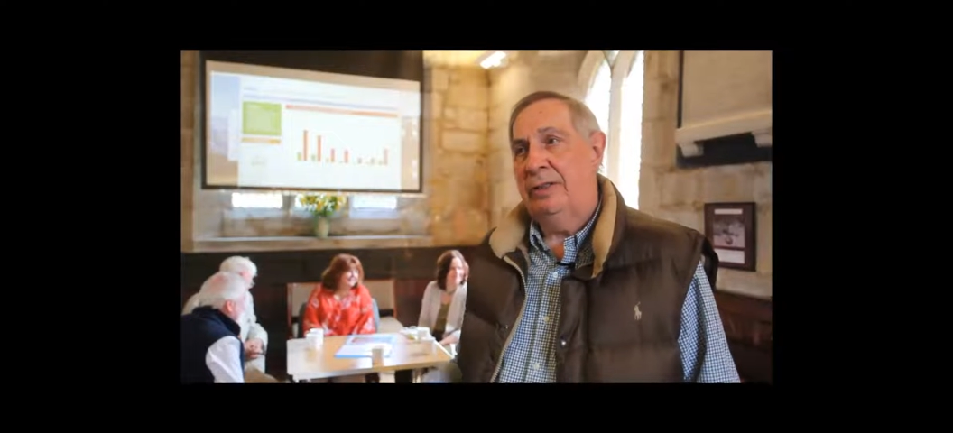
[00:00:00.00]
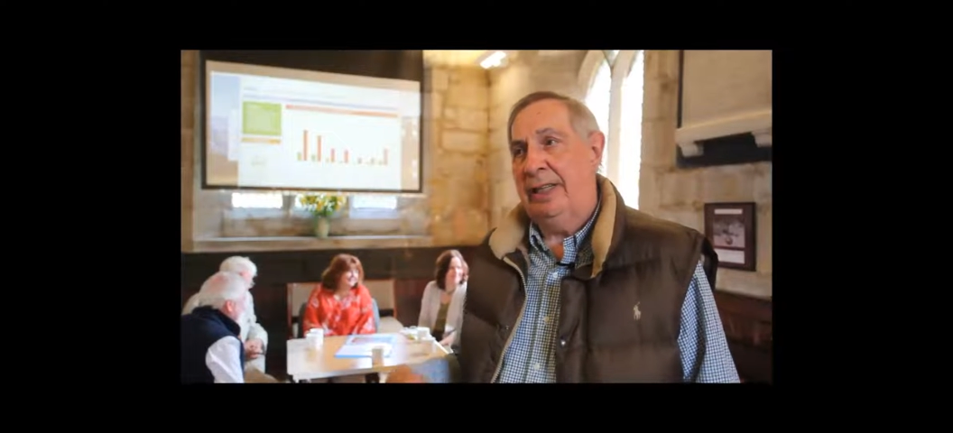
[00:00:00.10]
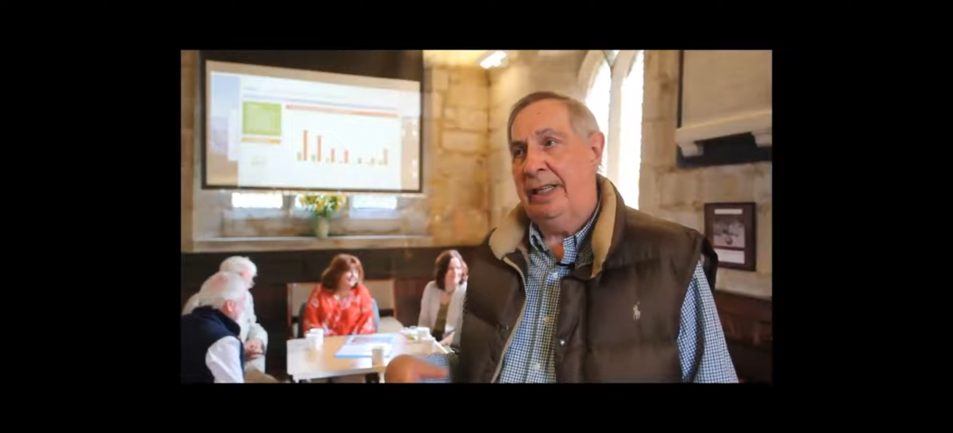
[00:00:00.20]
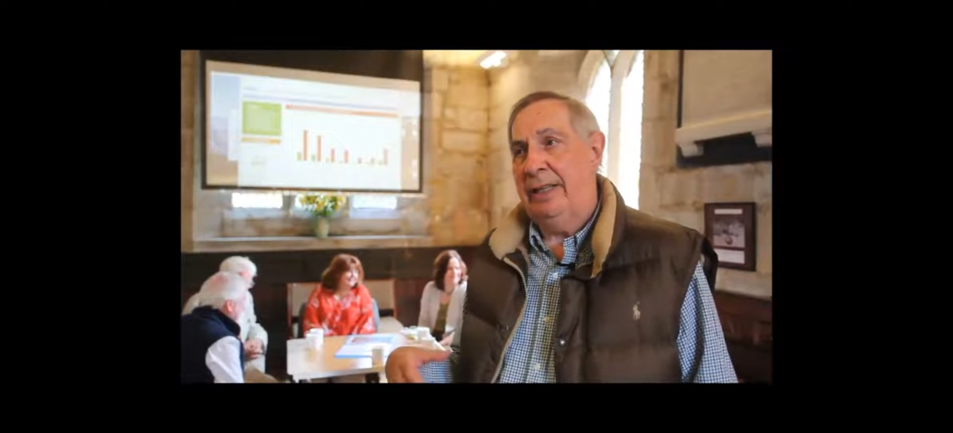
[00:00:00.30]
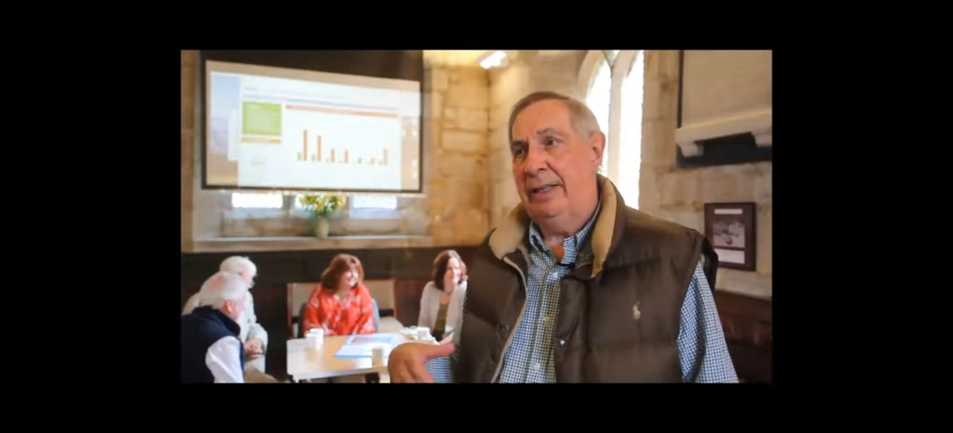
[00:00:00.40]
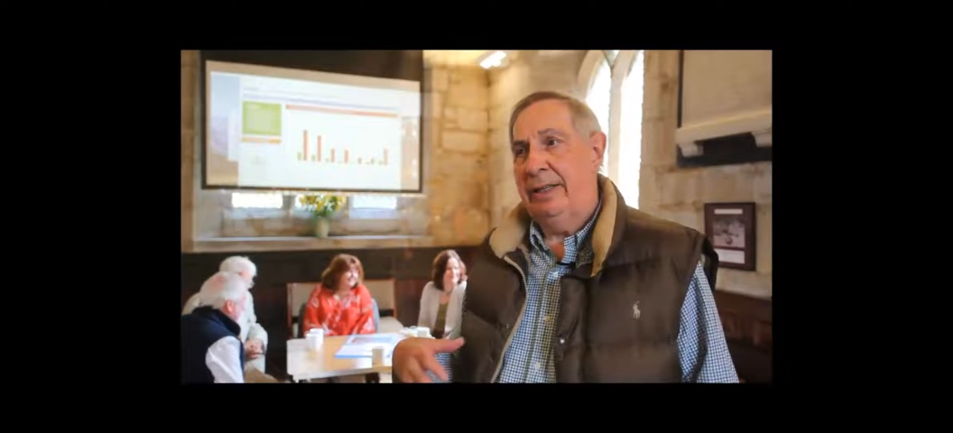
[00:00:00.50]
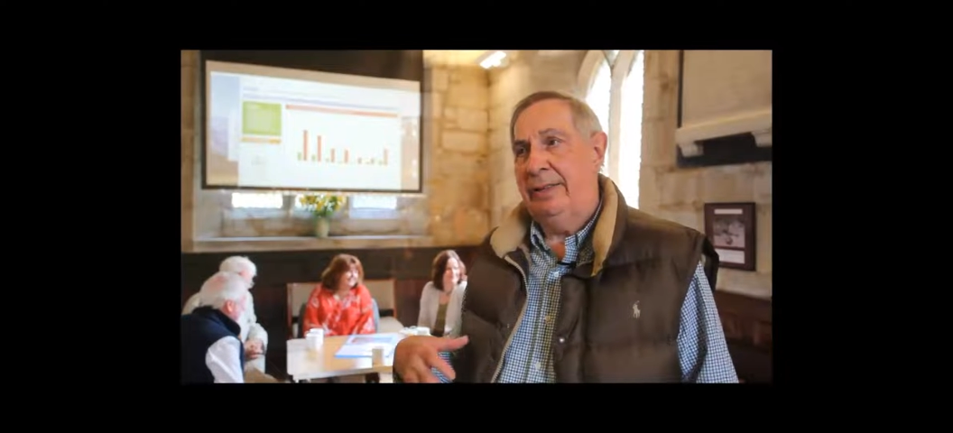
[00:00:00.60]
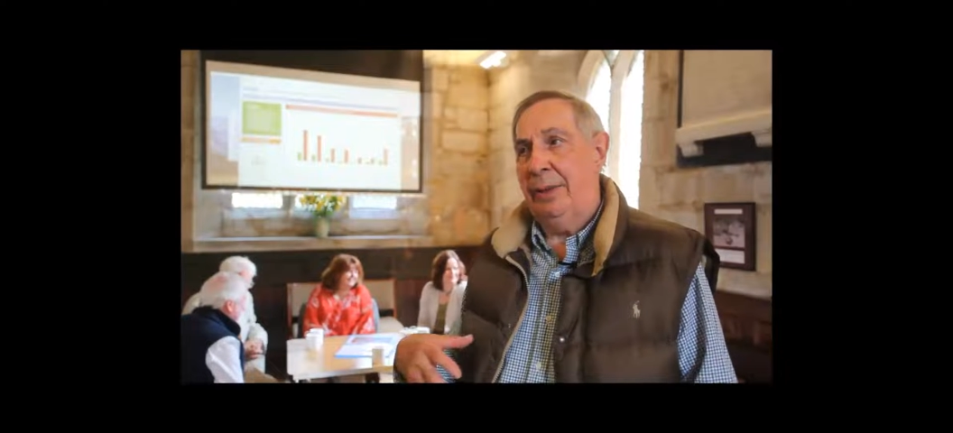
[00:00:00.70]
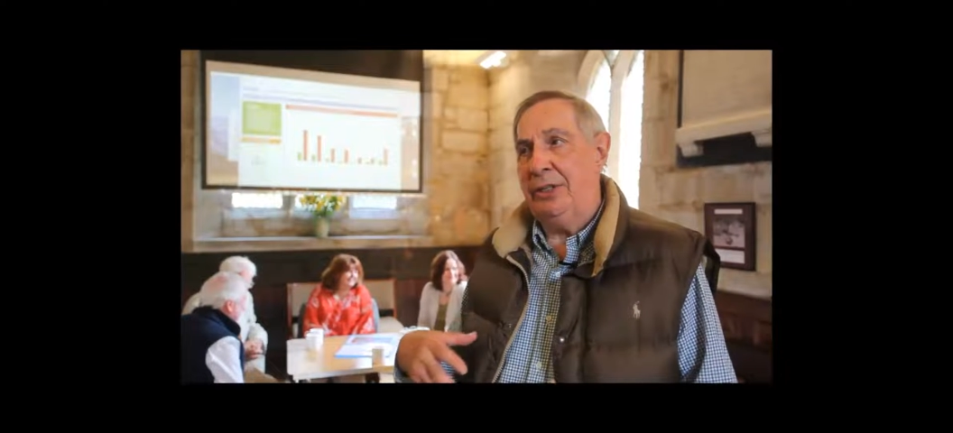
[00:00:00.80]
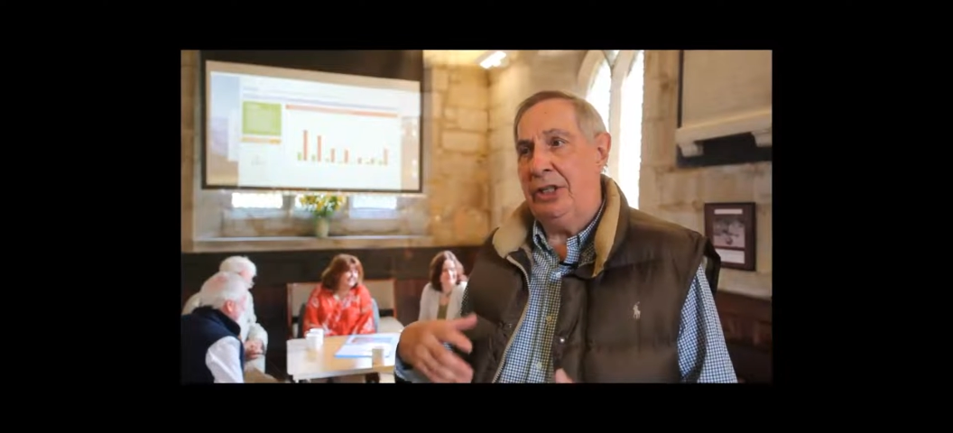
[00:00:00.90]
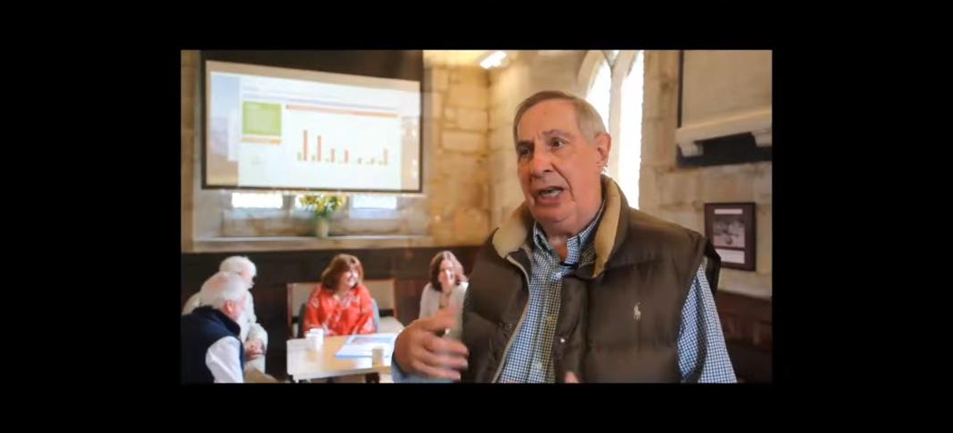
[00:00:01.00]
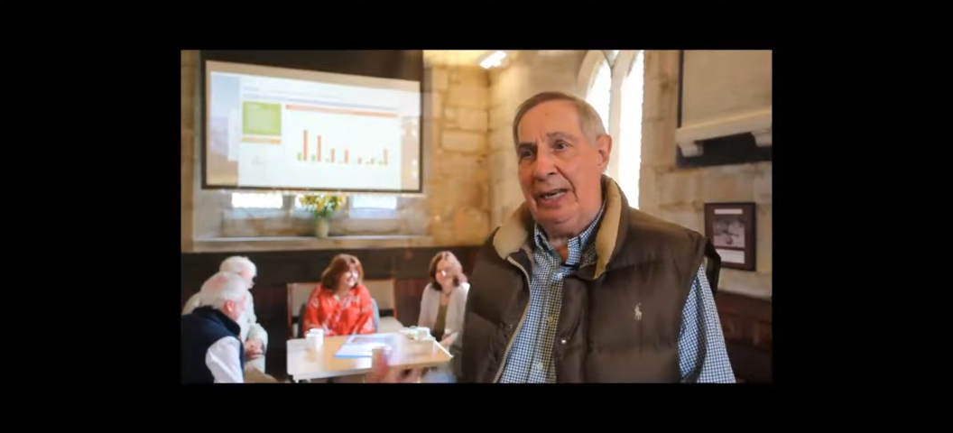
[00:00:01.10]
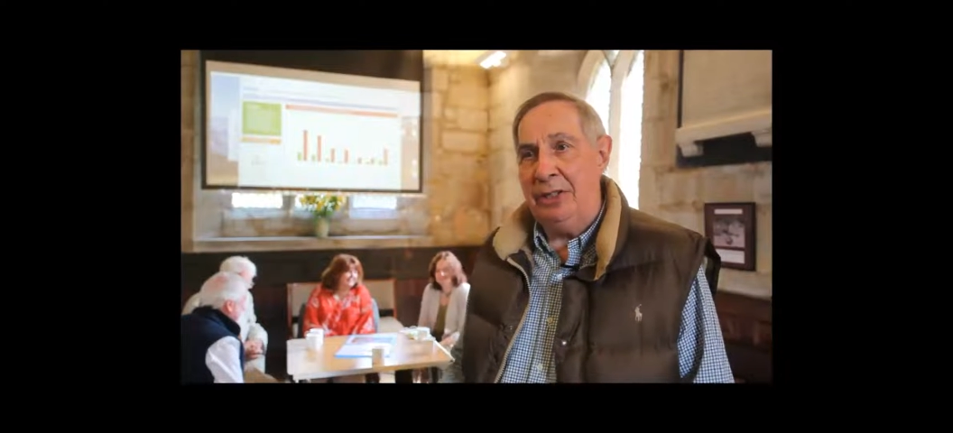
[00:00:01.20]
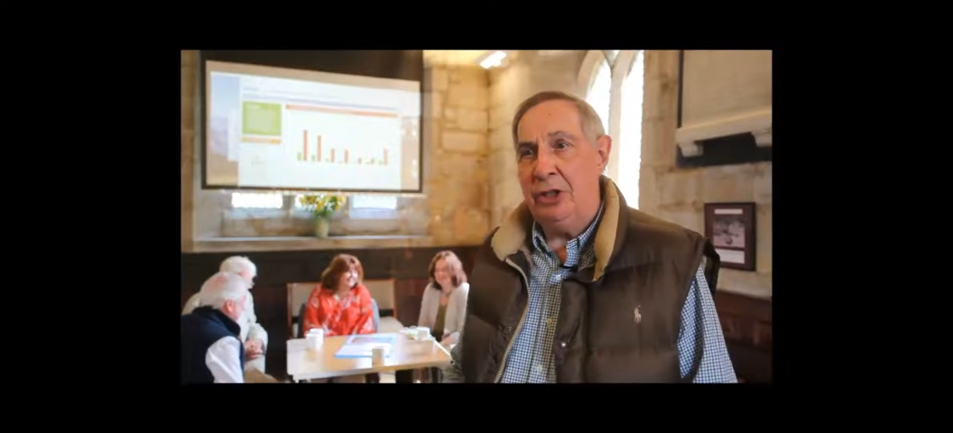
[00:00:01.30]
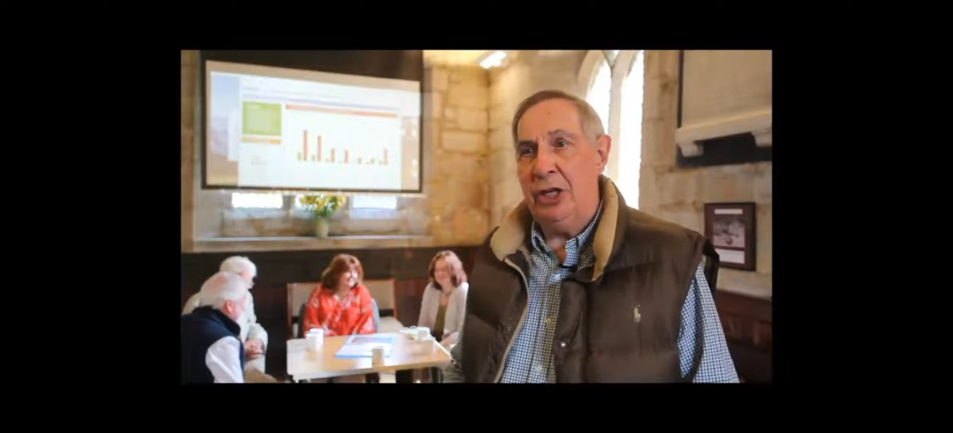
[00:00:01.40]
there is an
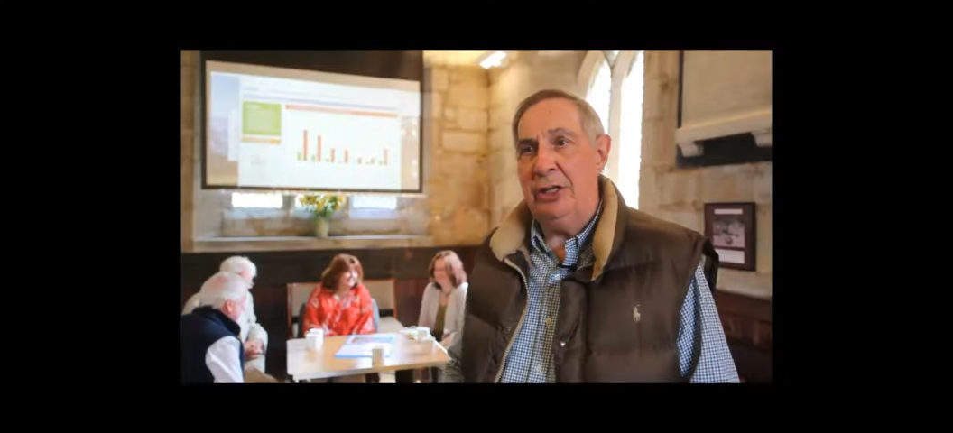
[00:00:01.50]
energy